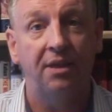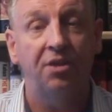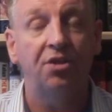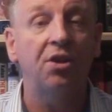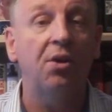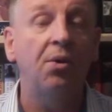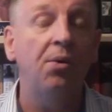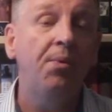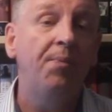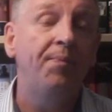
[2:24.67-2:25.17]

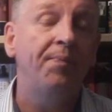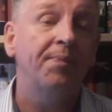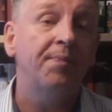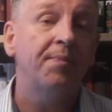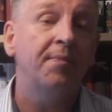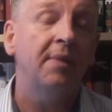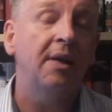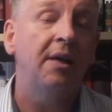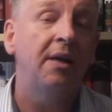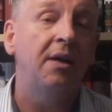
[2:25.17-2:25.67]
So,
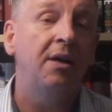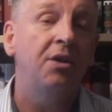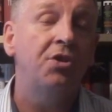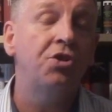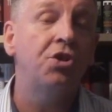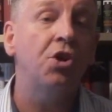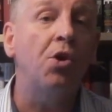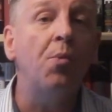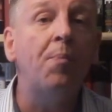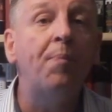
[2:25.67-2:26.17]

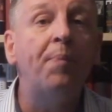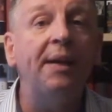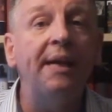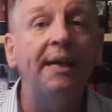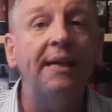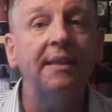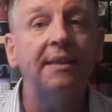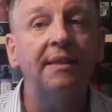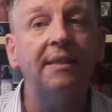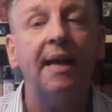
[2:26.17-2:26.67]
Joe
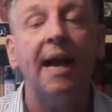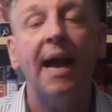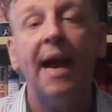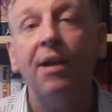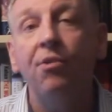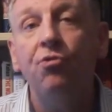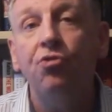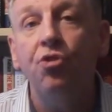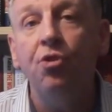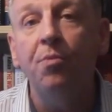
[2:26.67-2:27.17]
Pearce,
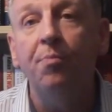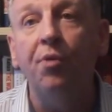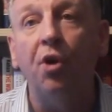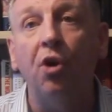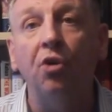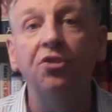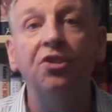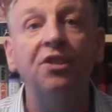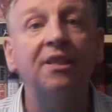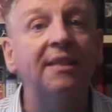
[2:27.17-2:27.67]
Andrew
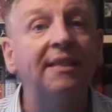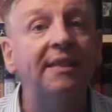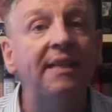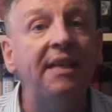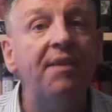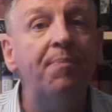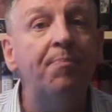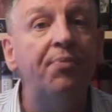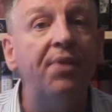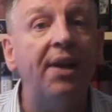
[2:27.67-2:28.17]
Bronze,
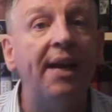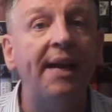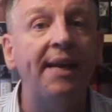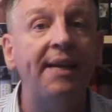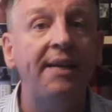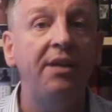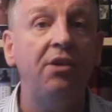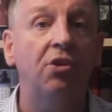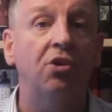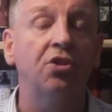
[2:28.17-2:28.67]
Steve
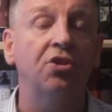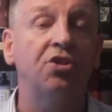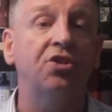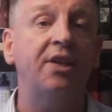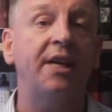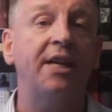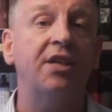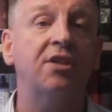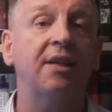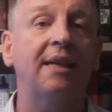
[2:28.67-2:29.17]
Brady, all
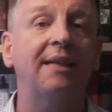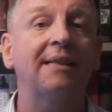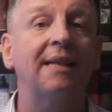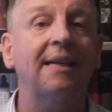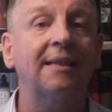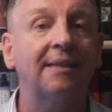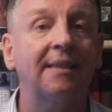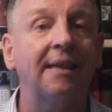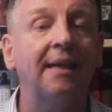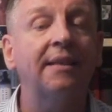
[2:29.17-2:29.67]
Searchlight
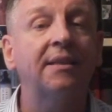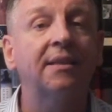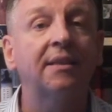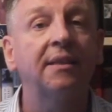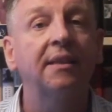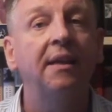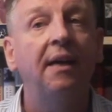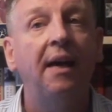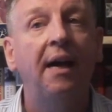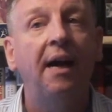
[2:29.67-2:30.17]

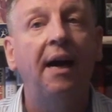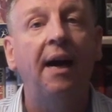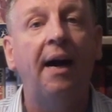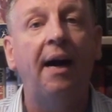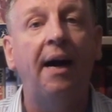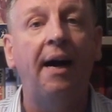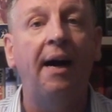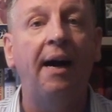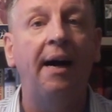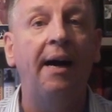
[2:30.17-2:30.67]
assets.
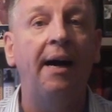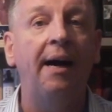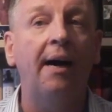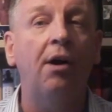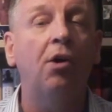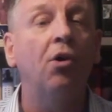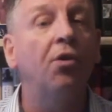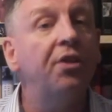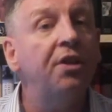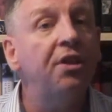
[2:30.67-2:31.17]

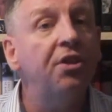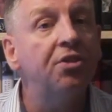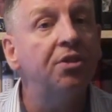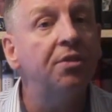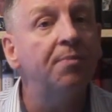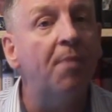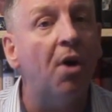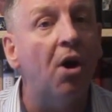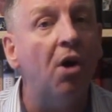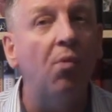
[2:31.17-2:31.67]

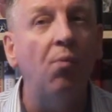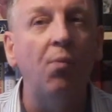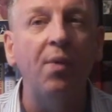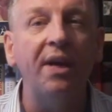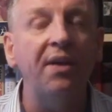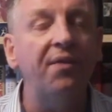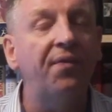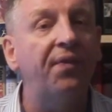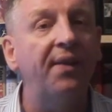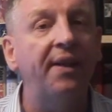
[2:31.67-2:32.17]
Others, Martin
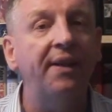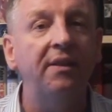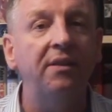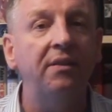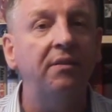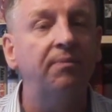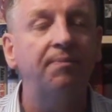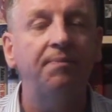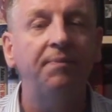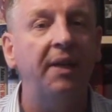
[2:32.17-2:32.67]

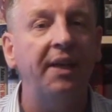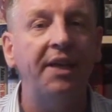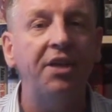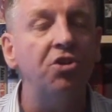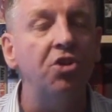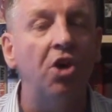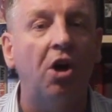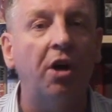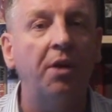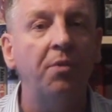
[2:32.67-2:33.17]
Wingfield,
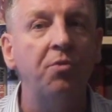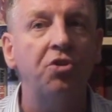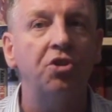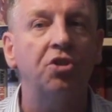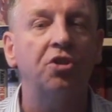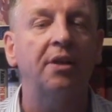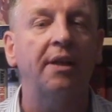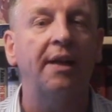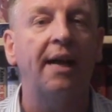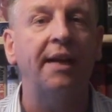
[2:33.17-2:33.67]
he's not, he was
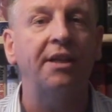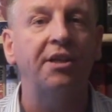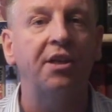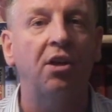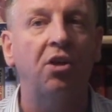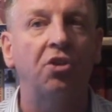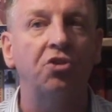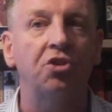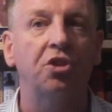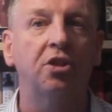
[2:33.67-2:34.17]
just an
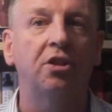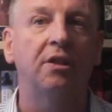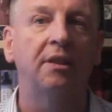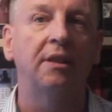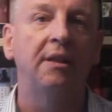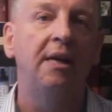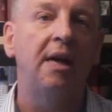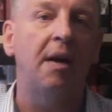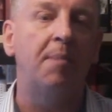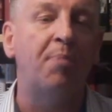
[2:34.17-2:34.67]

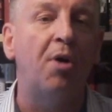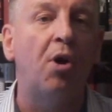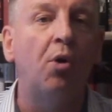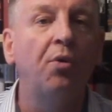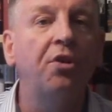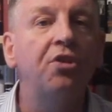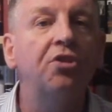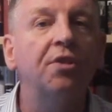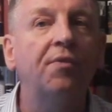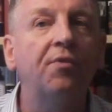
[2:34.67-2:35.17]
ideological
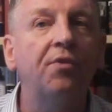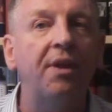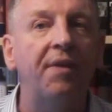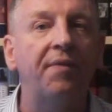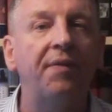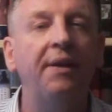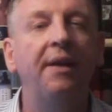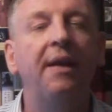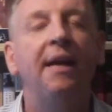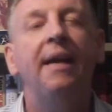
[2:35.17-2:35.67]
opponent of
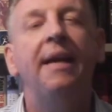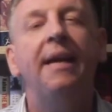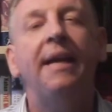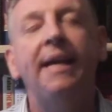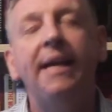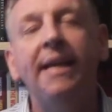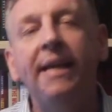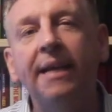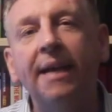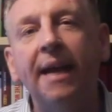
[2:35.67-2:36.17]
Griffin.
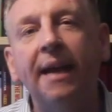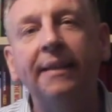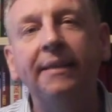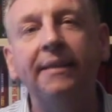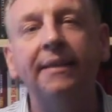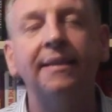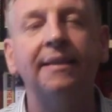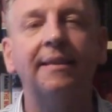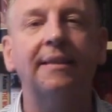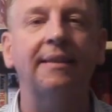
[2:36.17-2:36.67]
Ian
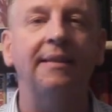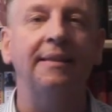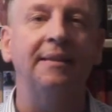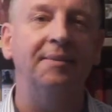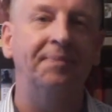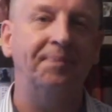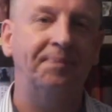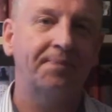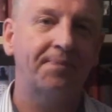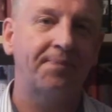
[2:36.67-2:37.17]

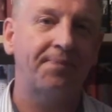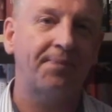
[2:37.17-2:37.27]
Anderson.